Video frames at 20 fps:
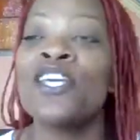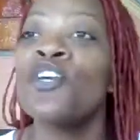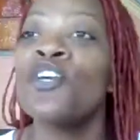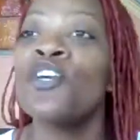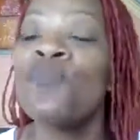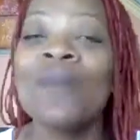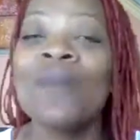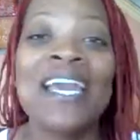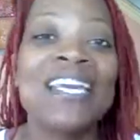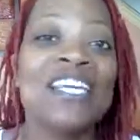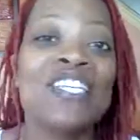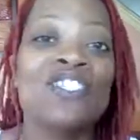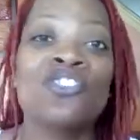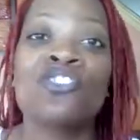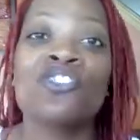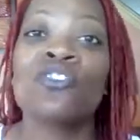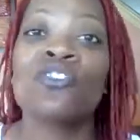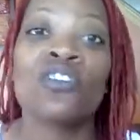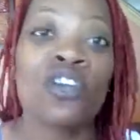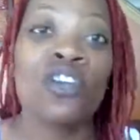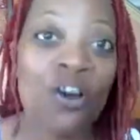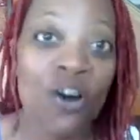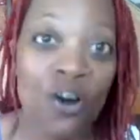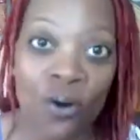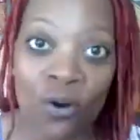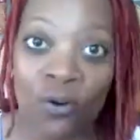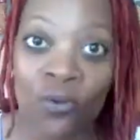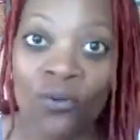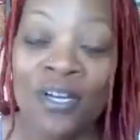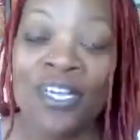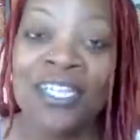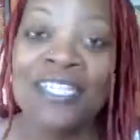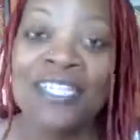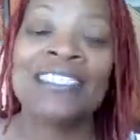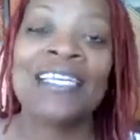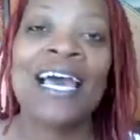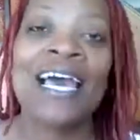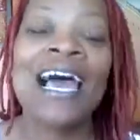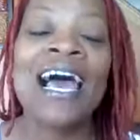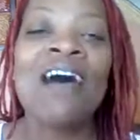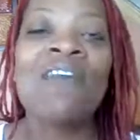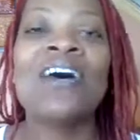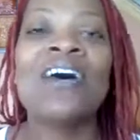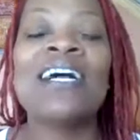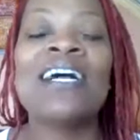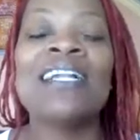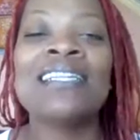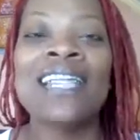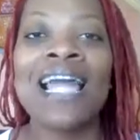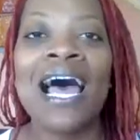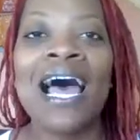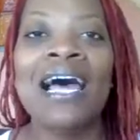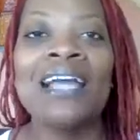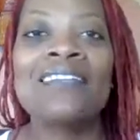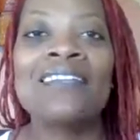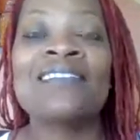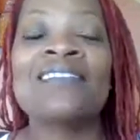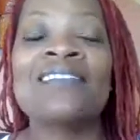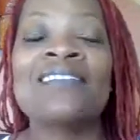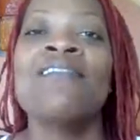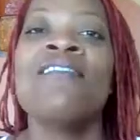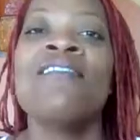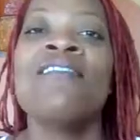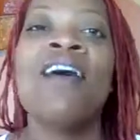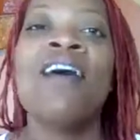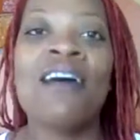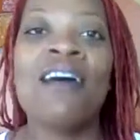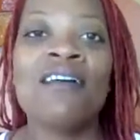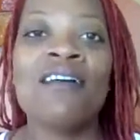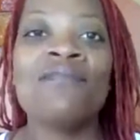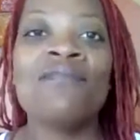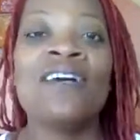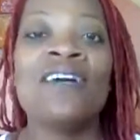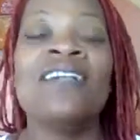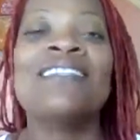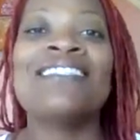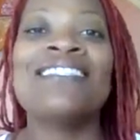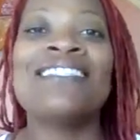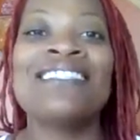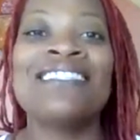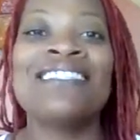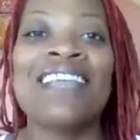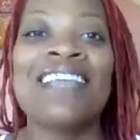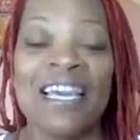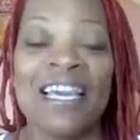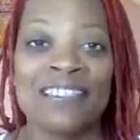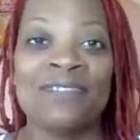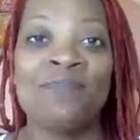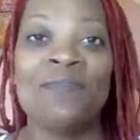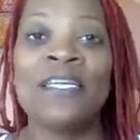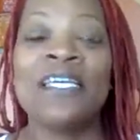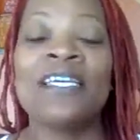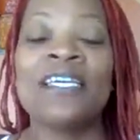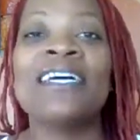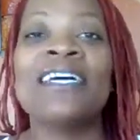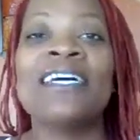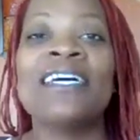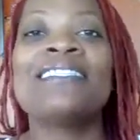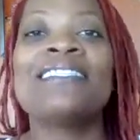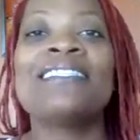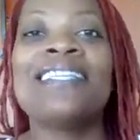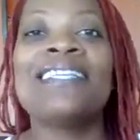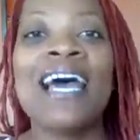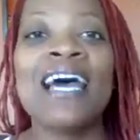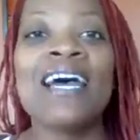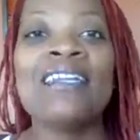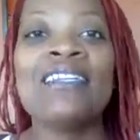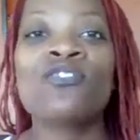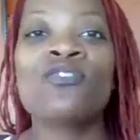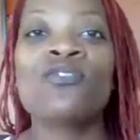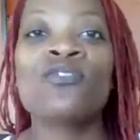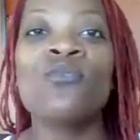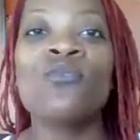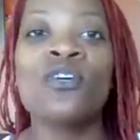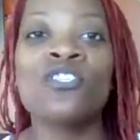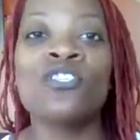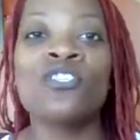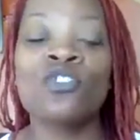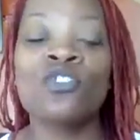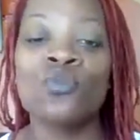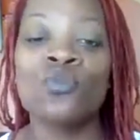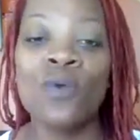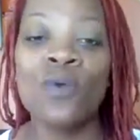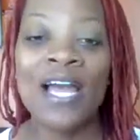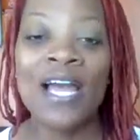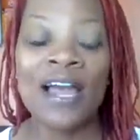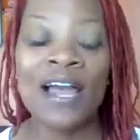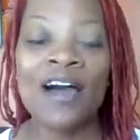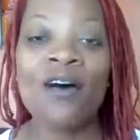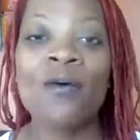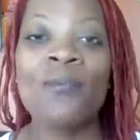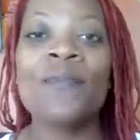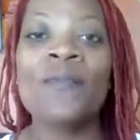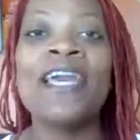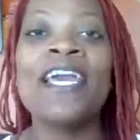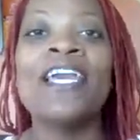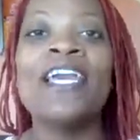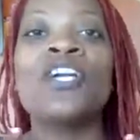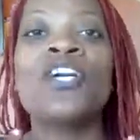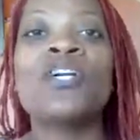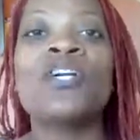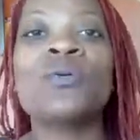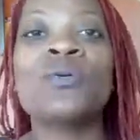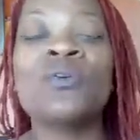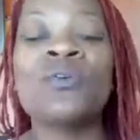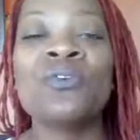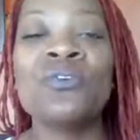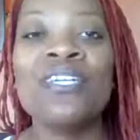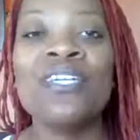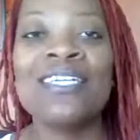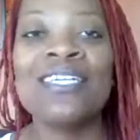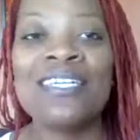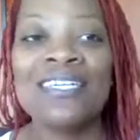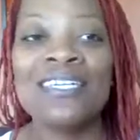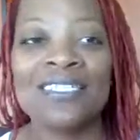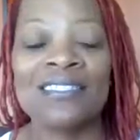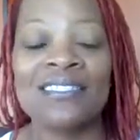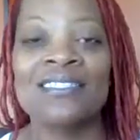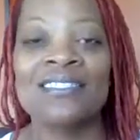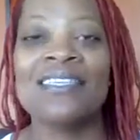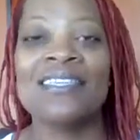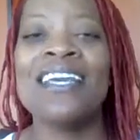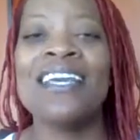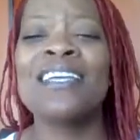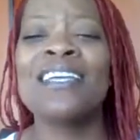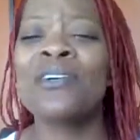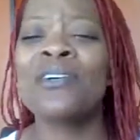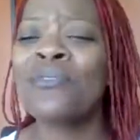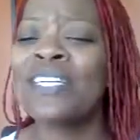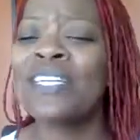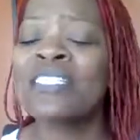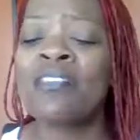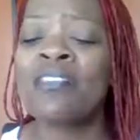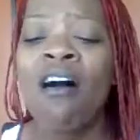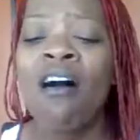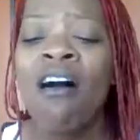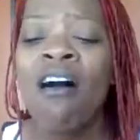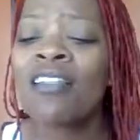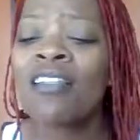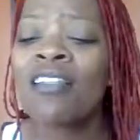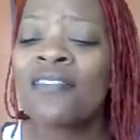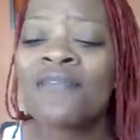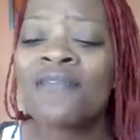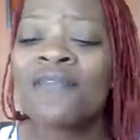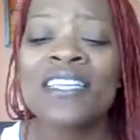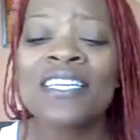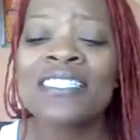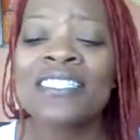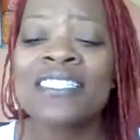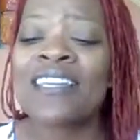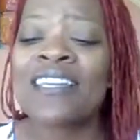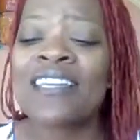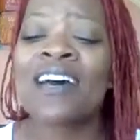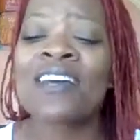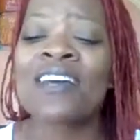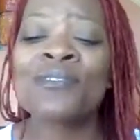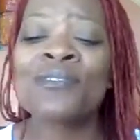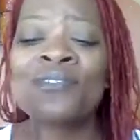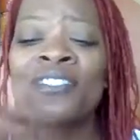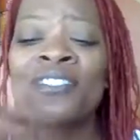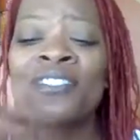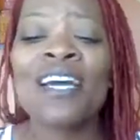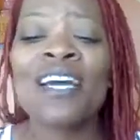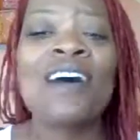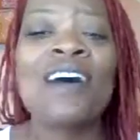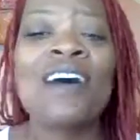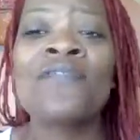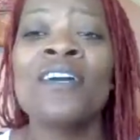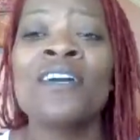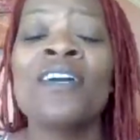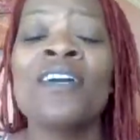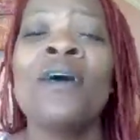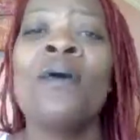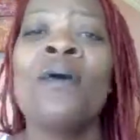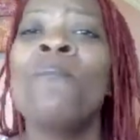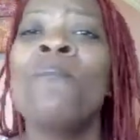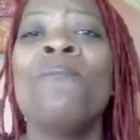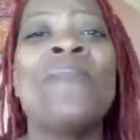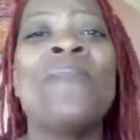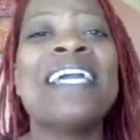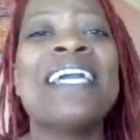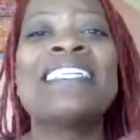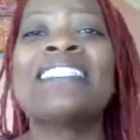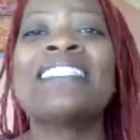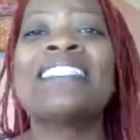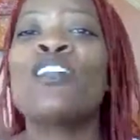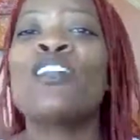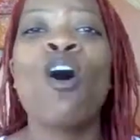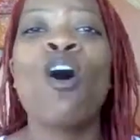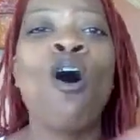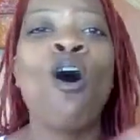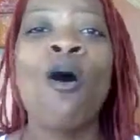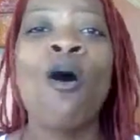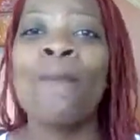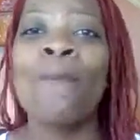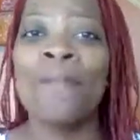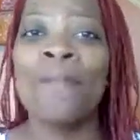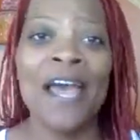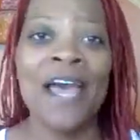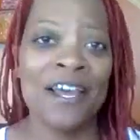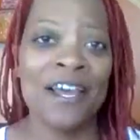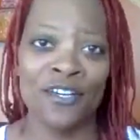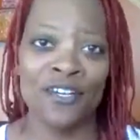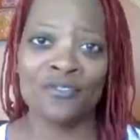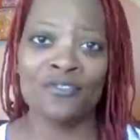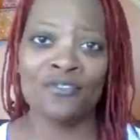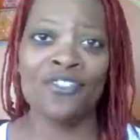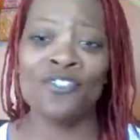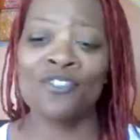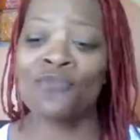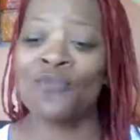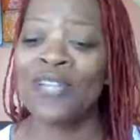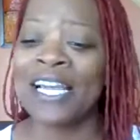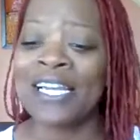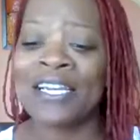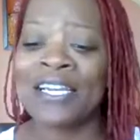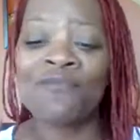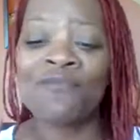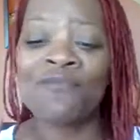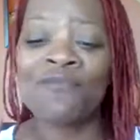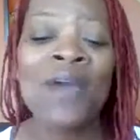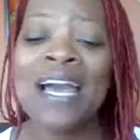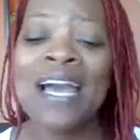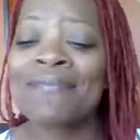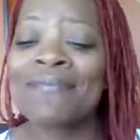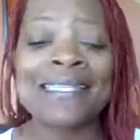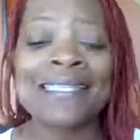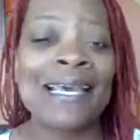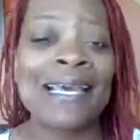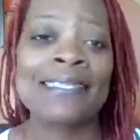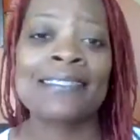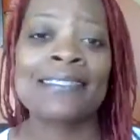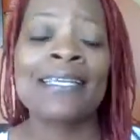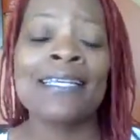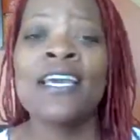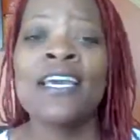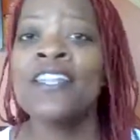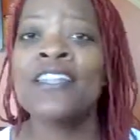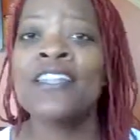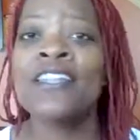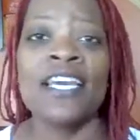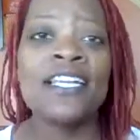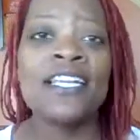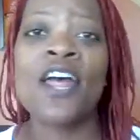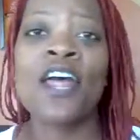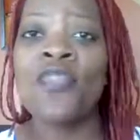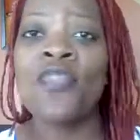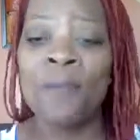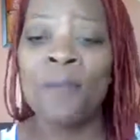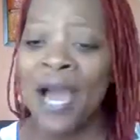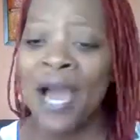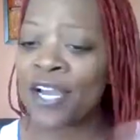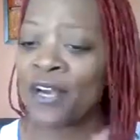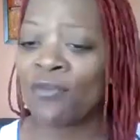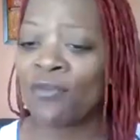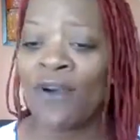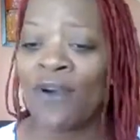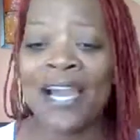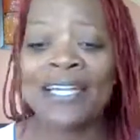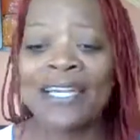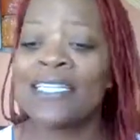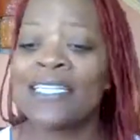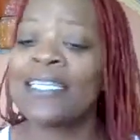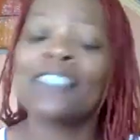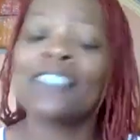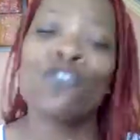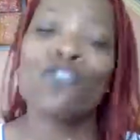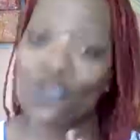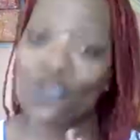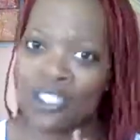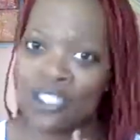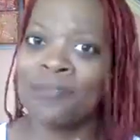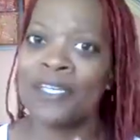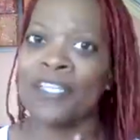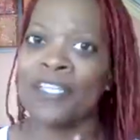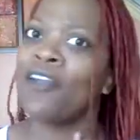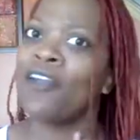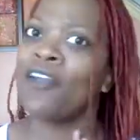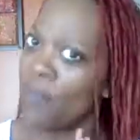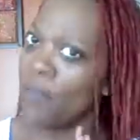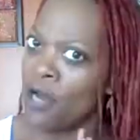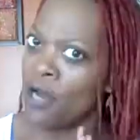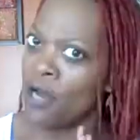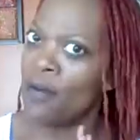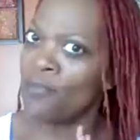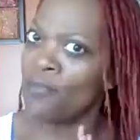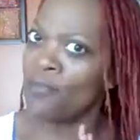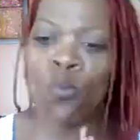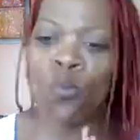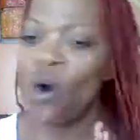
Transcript: You make it your goal to have a lot of sex, because that is going to help increase all of this other stuff. makes it all better too. Like if you have sex, then the bike riding is going to be the bomb.